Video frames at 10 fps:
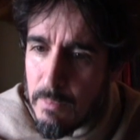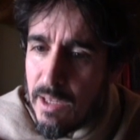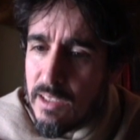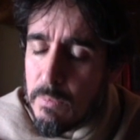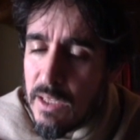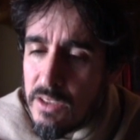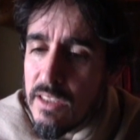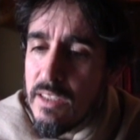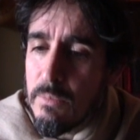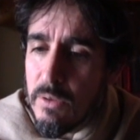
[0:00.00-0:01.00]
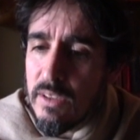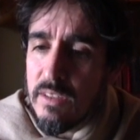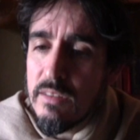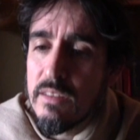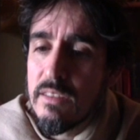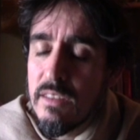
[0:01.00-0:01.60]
But especially the book is